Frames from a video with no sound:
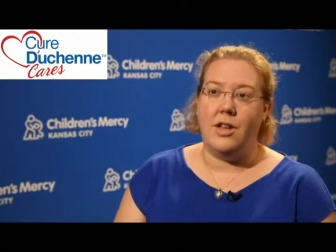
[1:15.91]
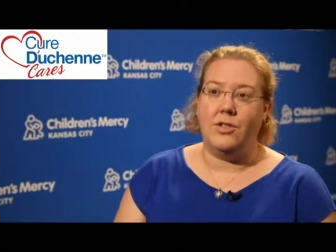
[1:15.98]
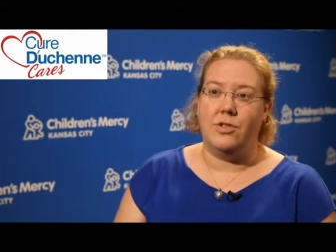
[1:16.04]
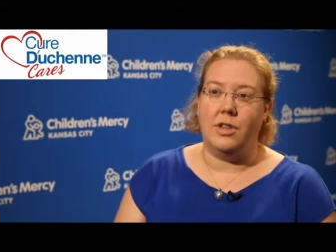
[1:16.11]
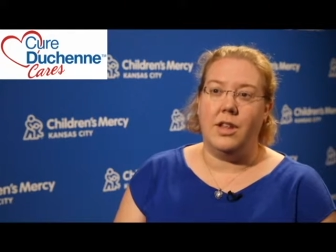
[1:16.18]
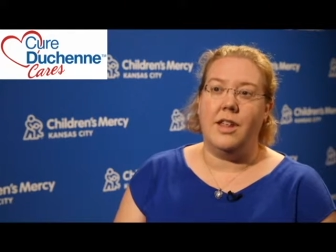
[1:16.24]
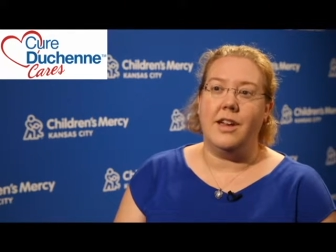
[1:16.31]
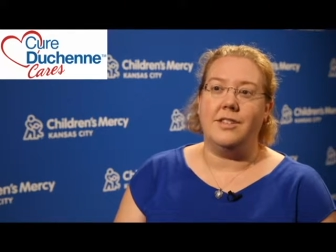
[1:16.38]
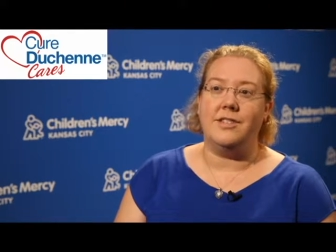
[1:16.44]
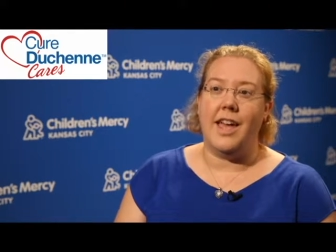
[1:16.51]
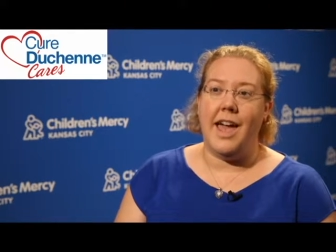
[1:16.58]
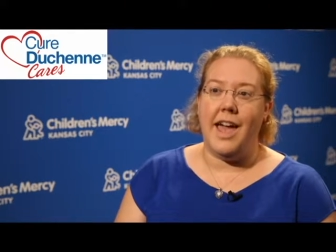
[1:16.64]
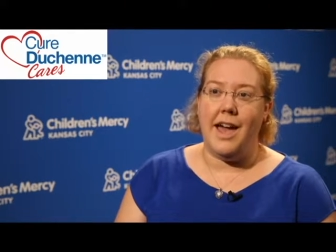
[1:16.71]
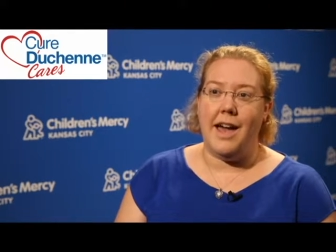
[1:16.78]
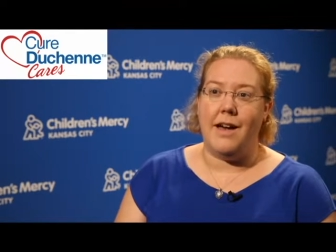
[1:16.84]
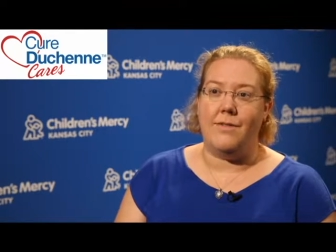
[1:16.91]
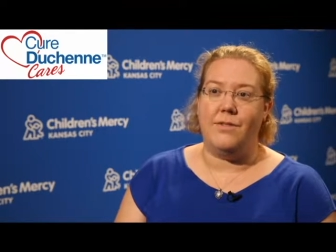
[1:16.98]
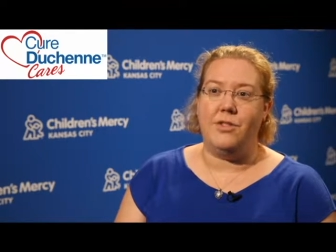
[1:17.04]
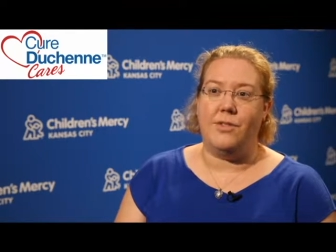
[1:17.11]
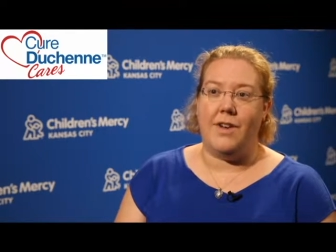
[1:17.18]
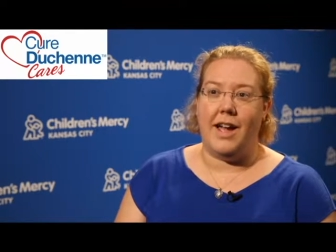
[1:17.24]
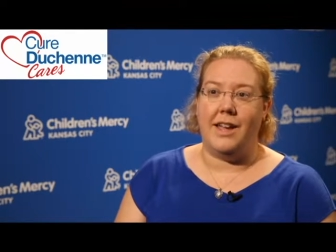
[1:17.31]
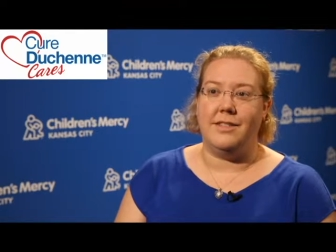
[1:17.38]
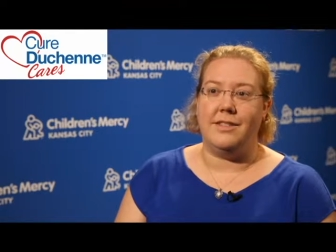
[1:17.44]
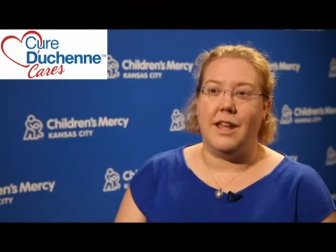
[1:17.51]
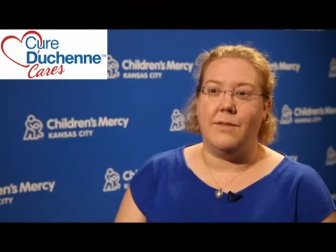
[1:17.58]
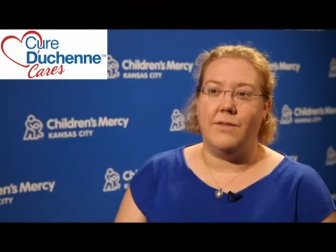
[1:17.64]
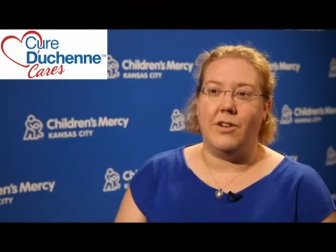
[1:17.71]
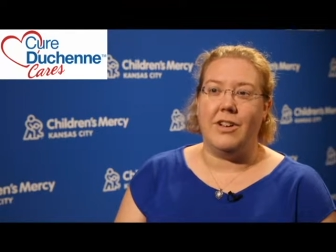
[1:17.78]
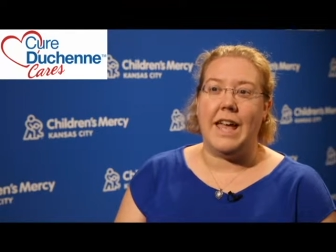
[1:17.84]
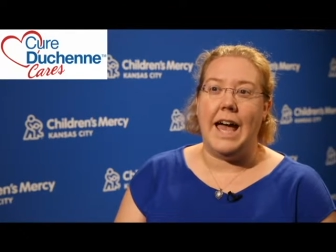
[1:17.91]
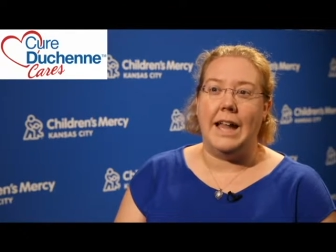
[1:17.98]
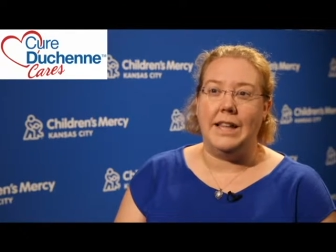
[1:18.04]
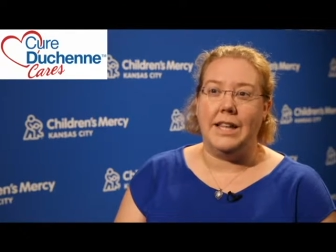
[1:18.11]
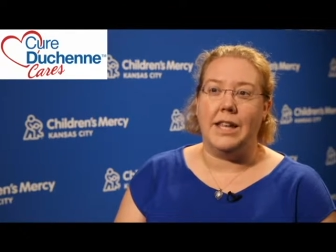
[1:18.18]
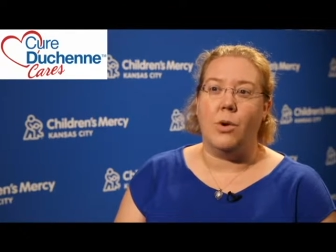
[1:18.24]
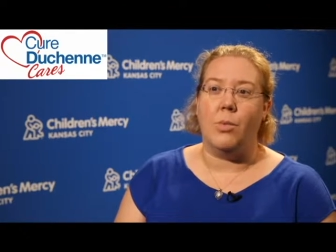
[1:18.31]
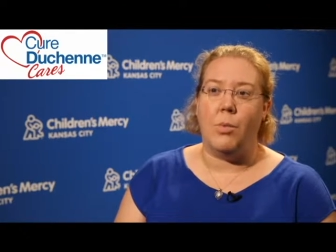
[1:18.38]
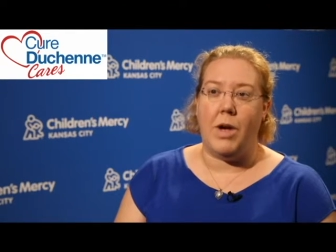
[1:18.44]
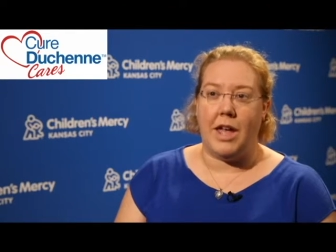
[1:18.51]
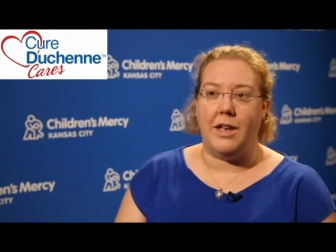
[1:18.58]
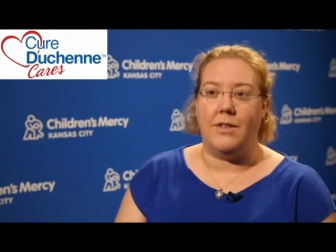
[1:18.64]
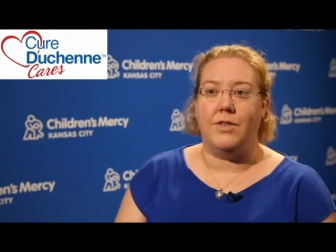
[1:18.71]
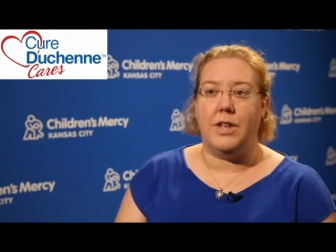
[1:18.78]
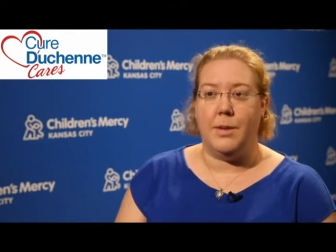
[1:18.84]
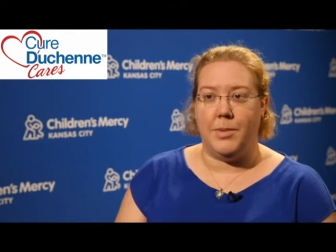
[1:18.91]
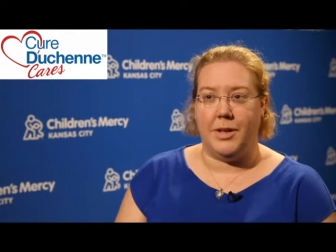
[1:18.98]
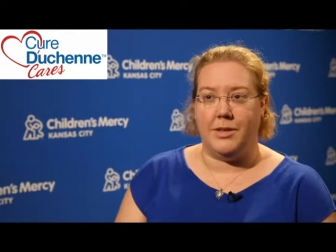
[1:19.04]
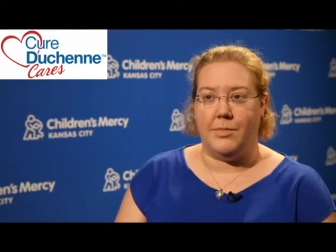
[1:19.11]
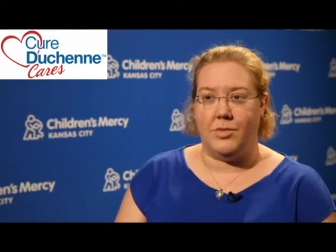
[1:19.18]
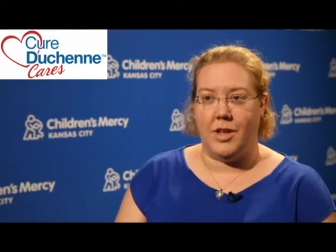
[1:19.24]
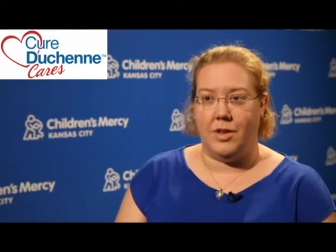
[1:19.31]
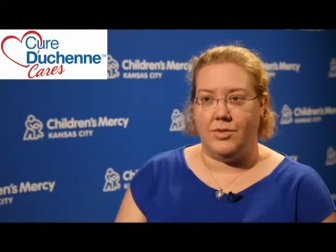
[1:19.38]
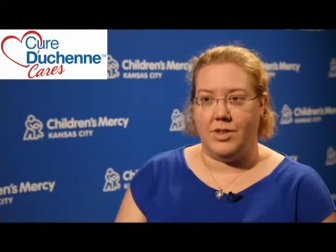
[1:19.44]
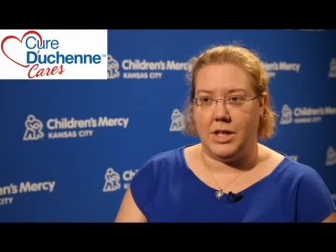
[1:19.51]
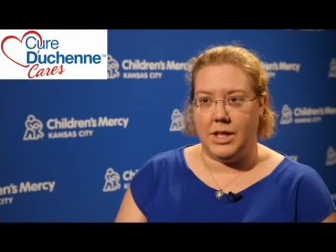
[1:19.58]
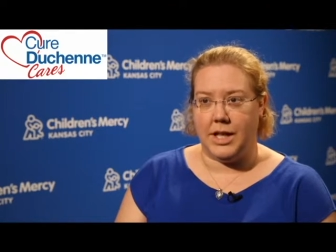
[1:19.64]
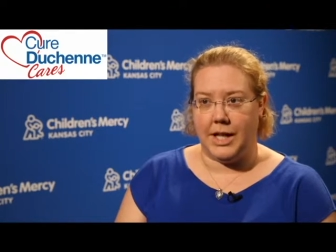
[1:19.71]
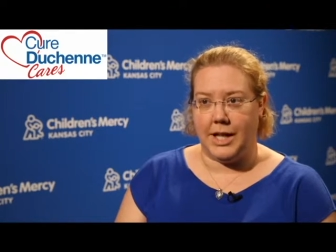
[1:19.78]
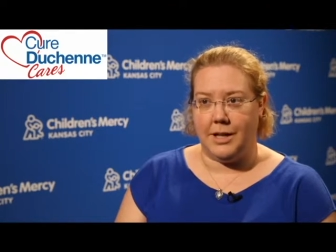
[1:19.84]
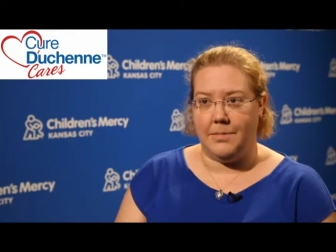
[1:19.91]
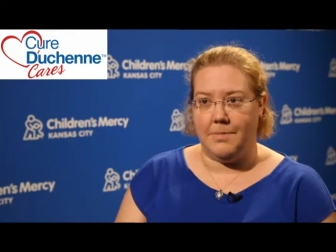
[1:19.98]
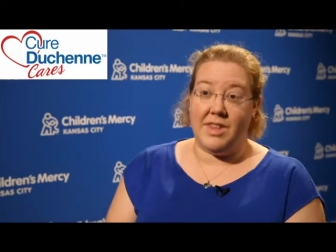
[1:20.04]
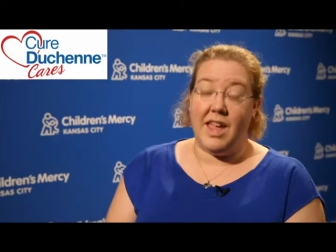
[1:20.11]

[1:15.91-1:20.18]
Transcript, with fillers: So the lungs have devised a very elegant way of keeping themselves clean.